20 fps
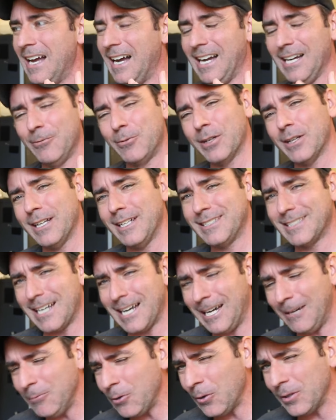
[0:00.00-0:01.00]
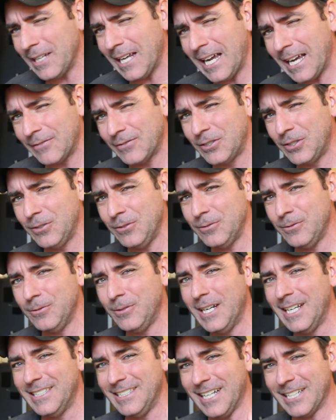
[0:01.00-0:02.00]
I realized I'm going to have
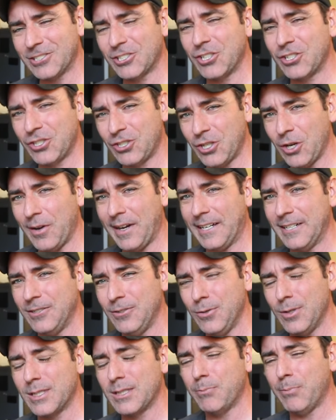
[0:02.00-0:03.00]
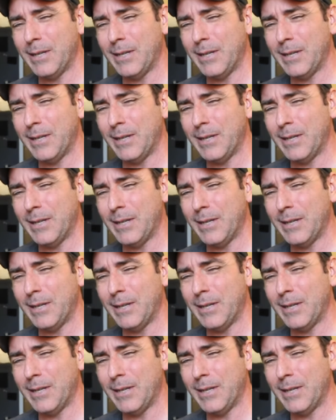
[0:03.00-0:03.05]
to not just show how to do this,